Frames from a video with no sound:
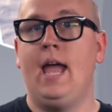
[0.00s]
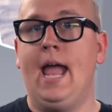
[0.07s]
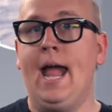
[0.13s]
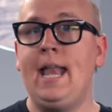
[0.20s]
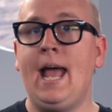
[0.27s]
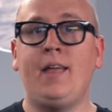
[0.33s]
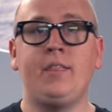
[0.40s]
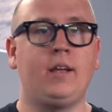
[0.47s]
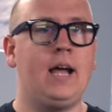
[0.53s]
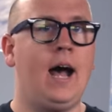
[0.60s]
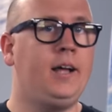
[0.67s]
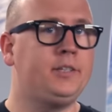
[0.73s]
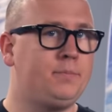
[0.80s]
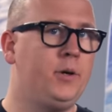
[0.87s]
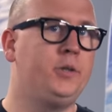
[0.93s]
and how the
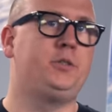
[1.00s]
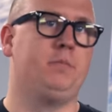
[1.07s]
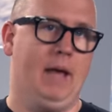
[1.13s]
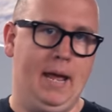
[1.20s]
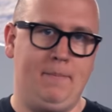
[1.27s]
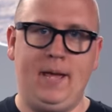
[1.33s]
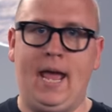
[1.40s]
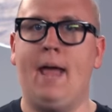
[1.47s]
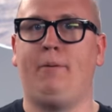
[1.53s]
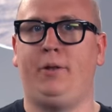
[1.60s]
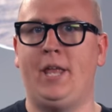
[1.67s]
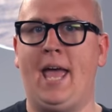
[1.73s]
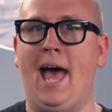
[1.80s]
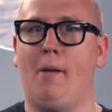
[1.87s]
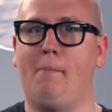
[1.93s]
cosmos may be
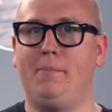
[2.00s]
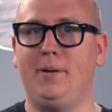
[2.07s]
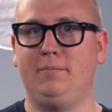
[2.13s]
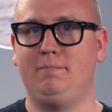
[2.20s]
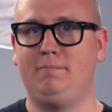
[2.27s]
able to help.